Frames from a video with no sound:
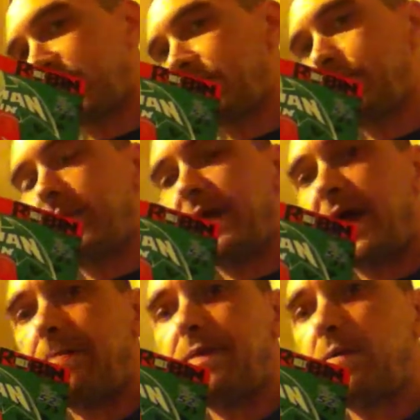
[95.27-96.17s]
been
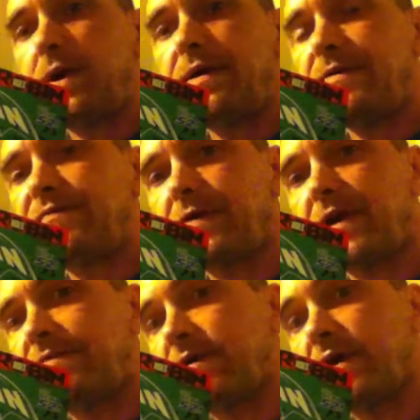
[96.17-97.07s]
happy with it
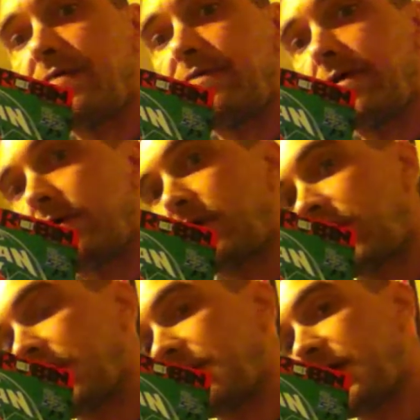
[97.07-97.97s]
forever and ever.
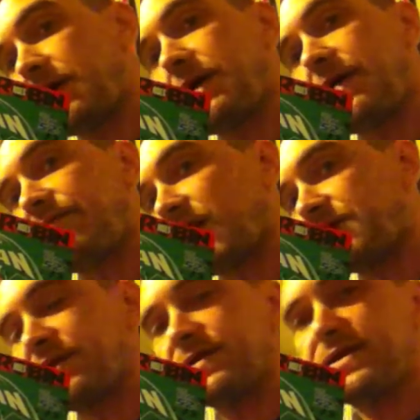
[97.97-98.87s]
I've
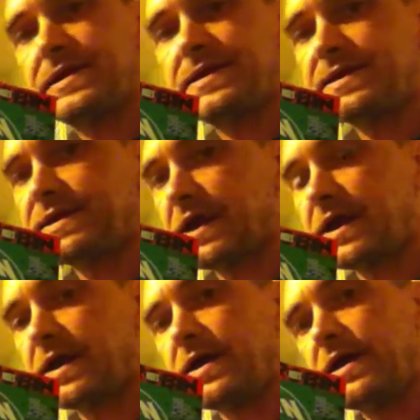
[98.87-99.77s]
liked it since
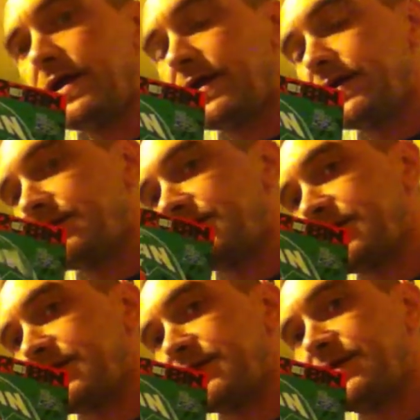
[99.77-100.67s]

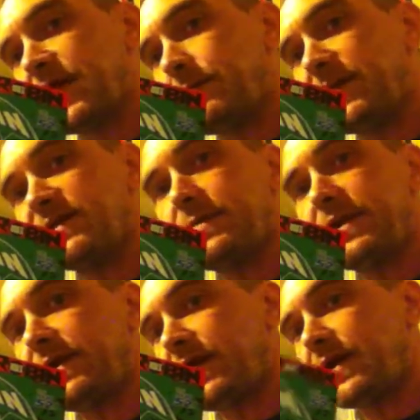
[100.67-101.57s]
Damien's
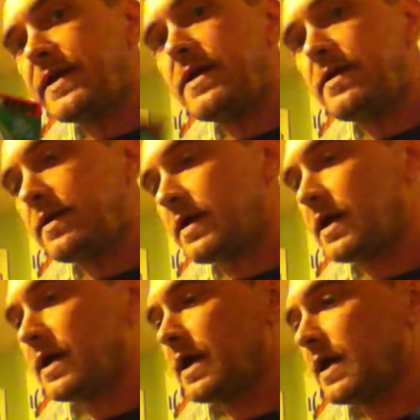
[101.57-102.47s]
been dead.
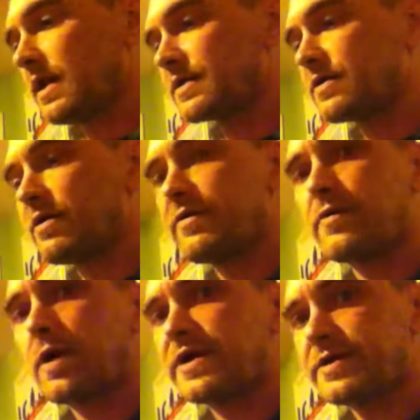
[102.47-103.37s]
I liked all of
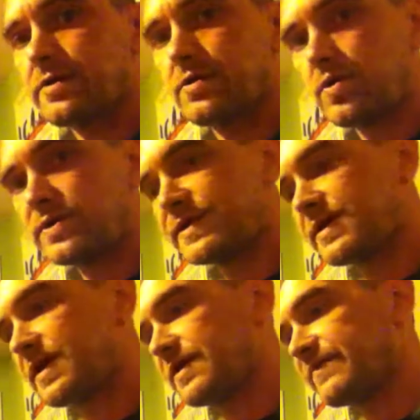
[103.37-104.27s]
the Raj Al Ghul
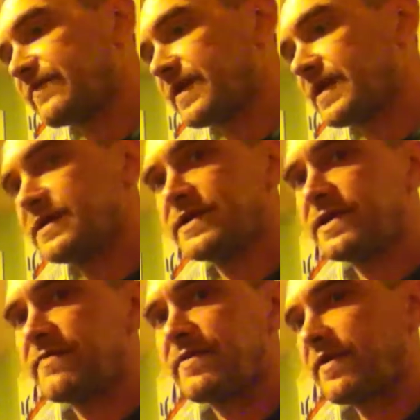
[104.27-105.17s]
stuff and
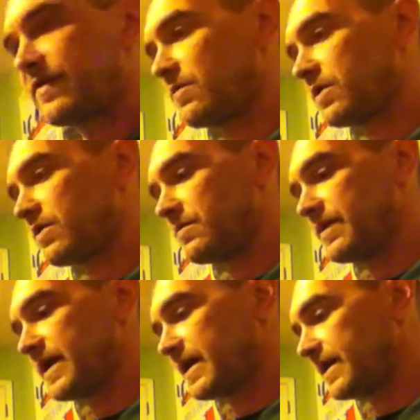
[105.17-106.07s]
just everything that went on with
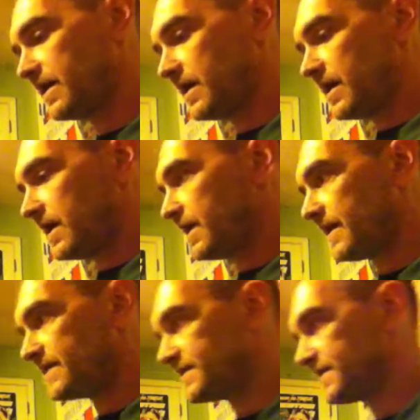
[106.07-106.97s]
that. And that's